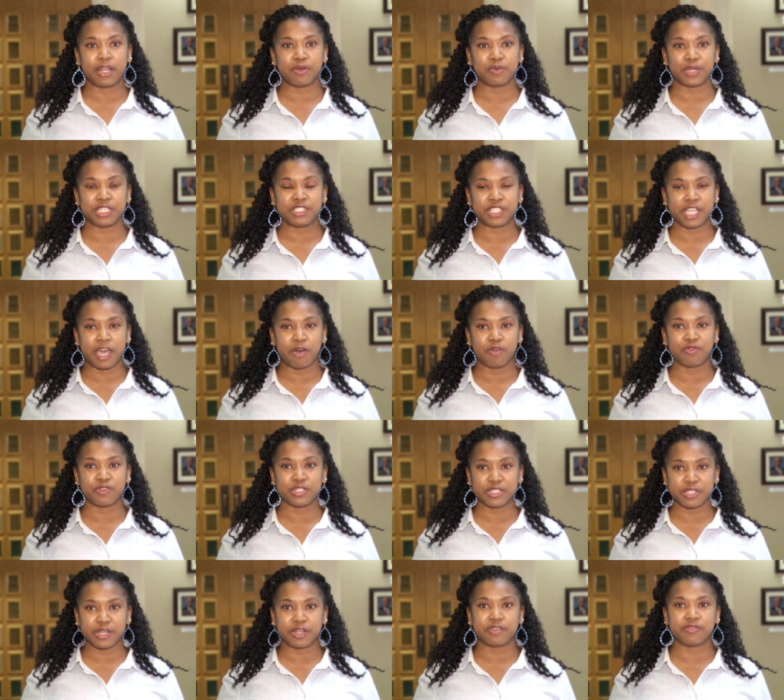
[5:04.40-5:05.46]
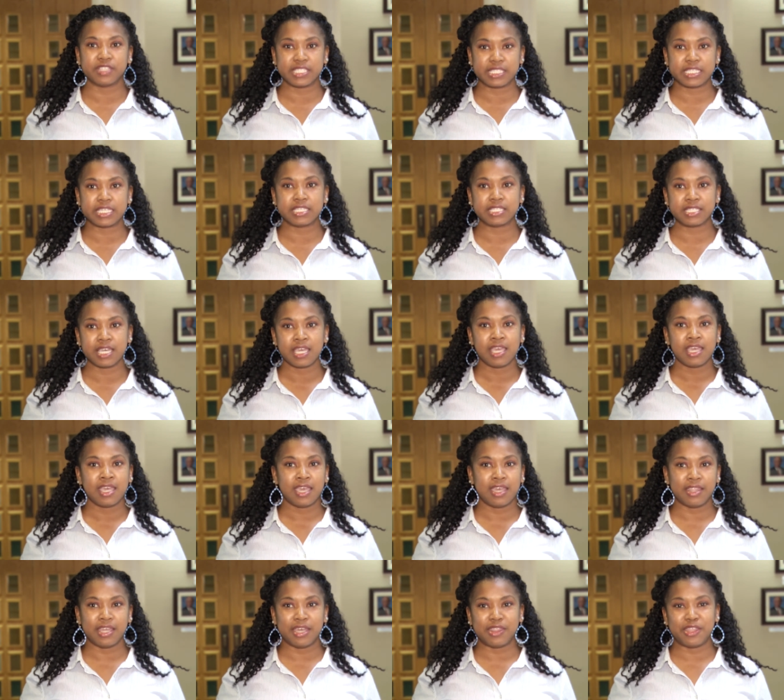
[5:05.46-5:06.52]
to reach out for services
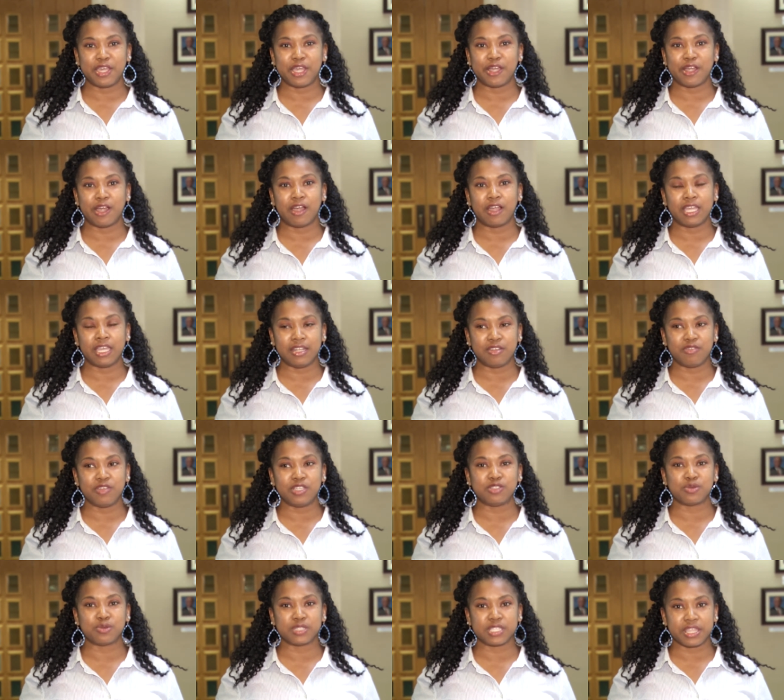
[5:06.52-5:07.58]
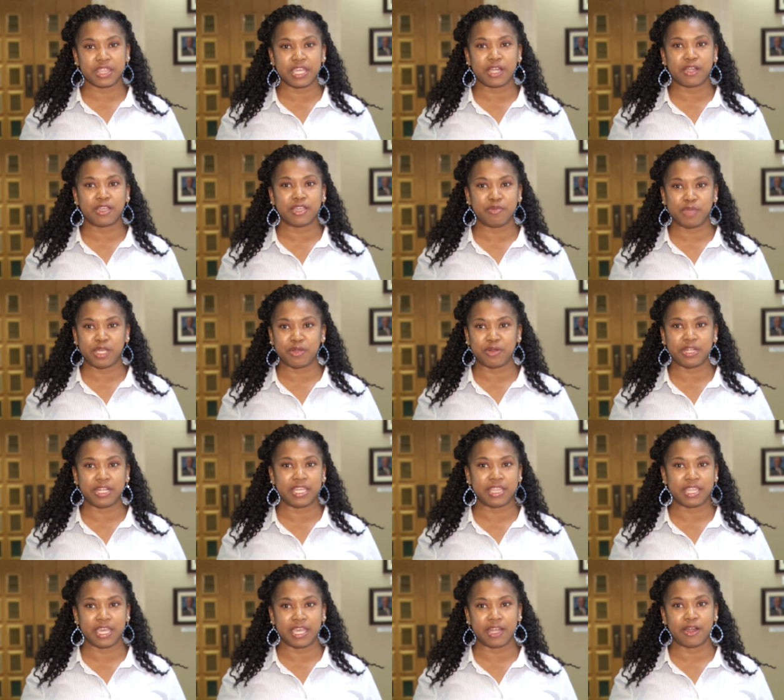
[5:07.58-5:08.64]
and that there are individuals in their
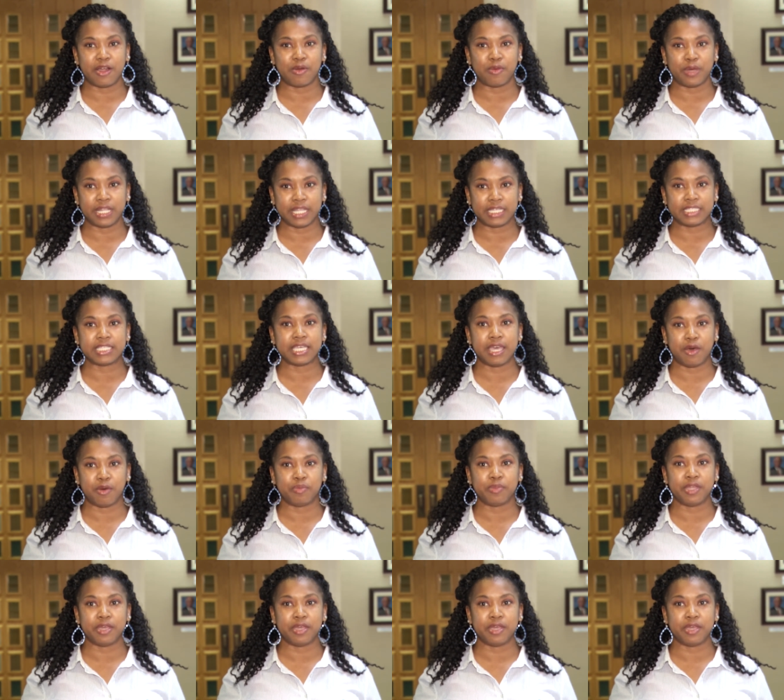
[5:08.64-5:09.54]
community that are willing to help